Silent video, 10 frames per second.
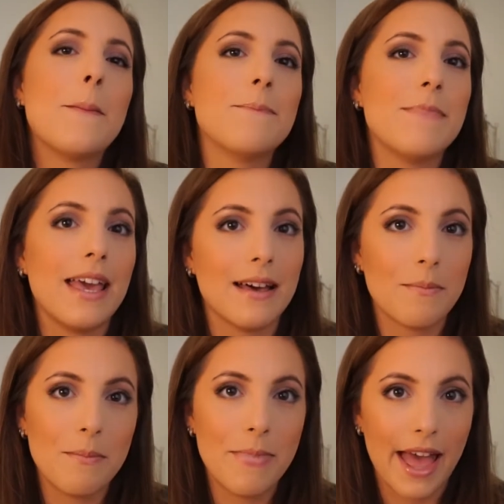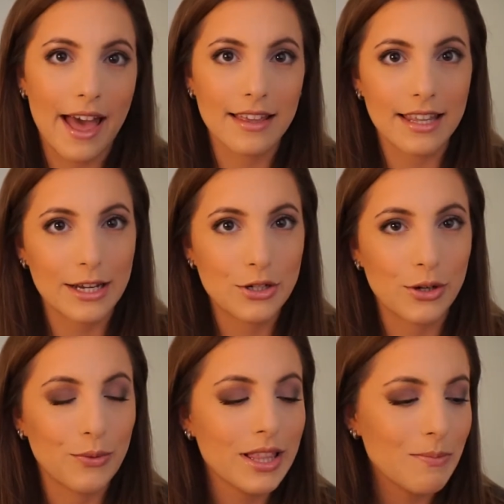makeup bag that I
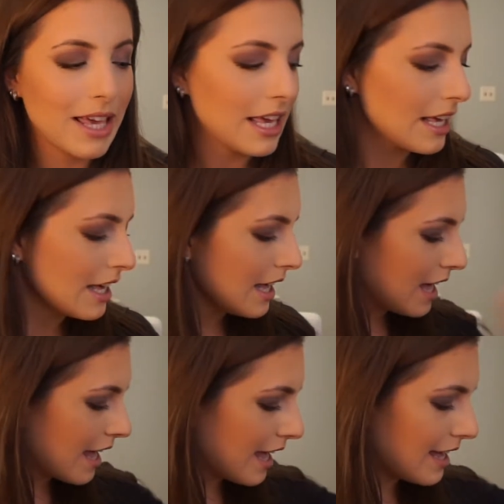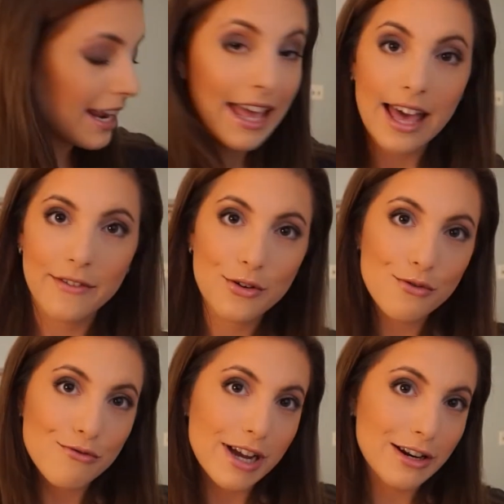took with me, and I have it
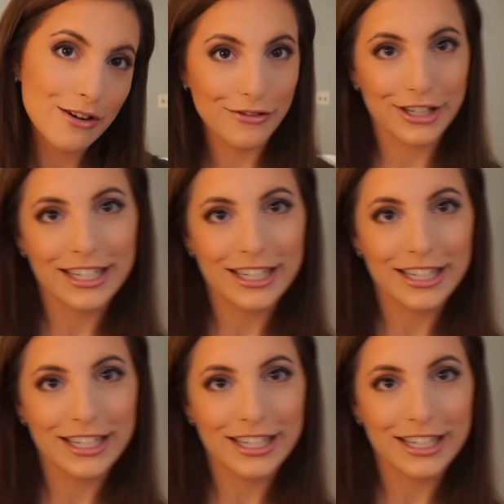right over